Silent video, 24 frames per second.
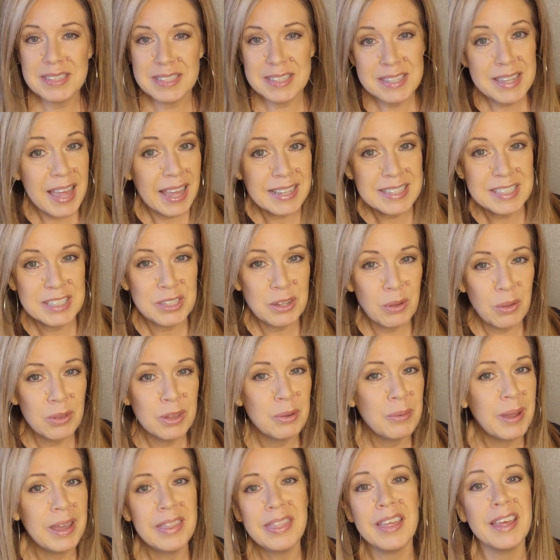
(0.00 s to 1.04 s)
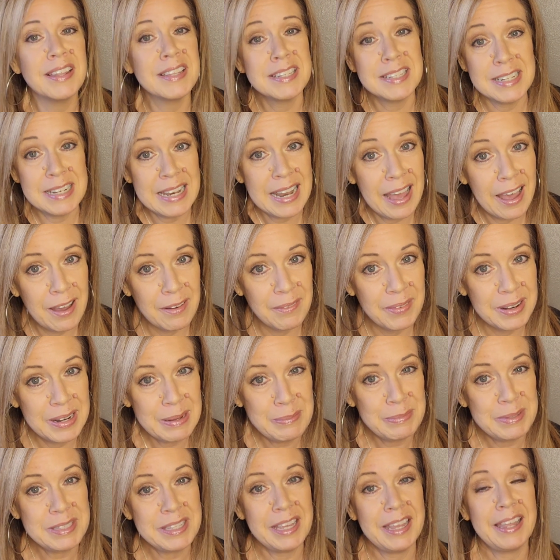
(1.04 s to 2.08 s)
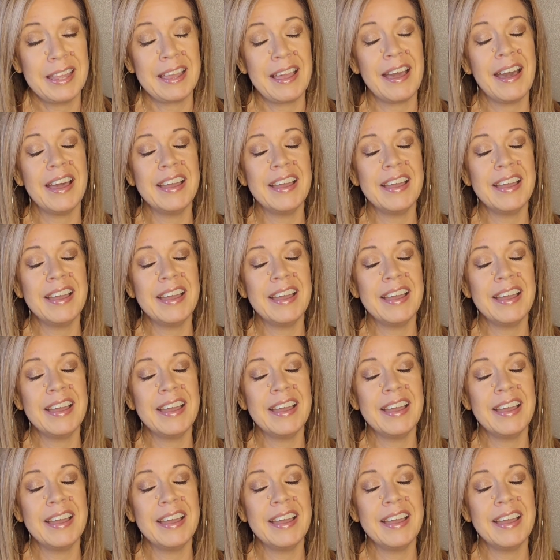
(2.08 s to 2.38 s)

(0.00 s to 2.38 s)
that's the only way. That's not what I'm saying.